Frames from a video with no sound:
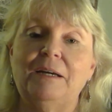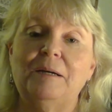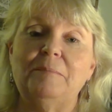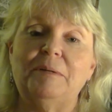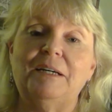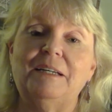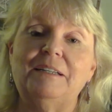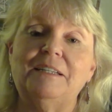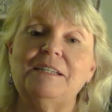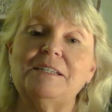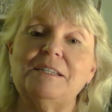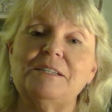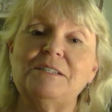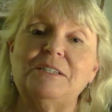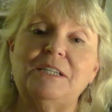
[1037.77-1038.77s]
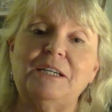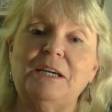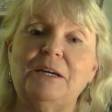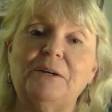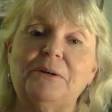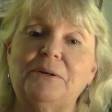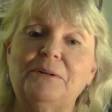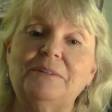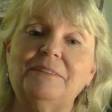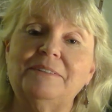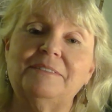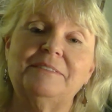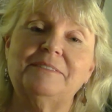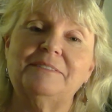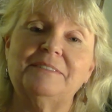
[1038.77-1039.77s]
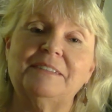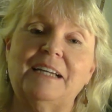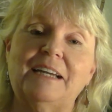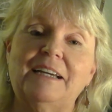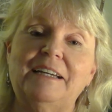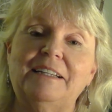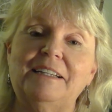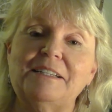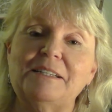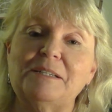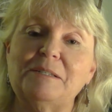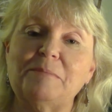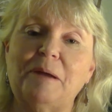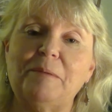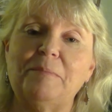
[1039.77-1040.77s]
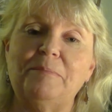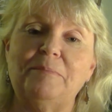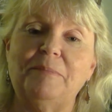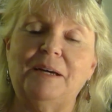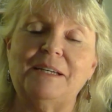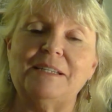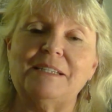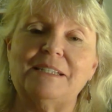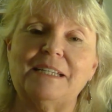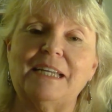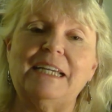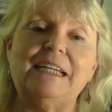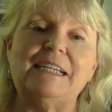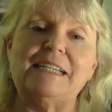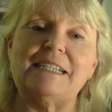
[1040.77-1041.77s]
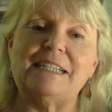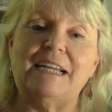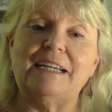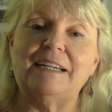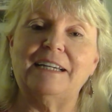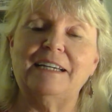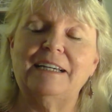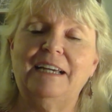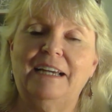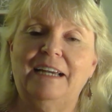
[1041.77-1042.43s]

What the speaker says: But this is Diego, and this is my king snake.